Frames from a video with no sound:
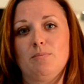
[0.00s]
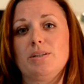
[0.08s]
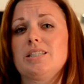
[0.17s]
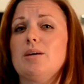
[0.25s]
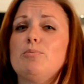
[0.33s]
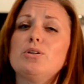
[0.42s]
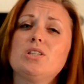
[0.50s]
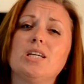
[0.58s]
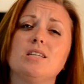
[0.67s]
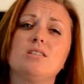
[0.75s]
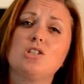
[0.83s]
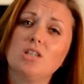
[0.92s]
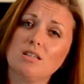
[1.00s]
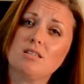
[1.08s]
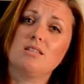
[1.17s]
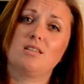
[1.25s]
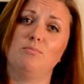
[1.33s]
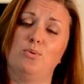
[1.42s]
but temperature is
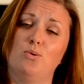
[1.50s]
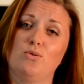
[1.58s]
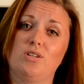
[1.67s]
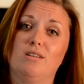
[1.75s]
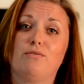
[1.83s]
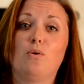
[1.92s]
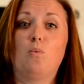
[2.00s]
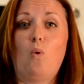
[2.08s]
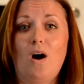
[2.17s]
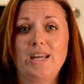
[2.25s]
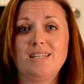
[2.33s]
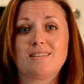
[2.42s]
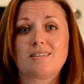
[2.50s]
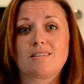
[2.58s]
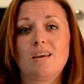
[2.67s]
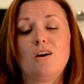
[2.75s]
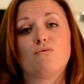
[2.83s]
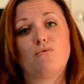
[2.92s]
just as important for whites,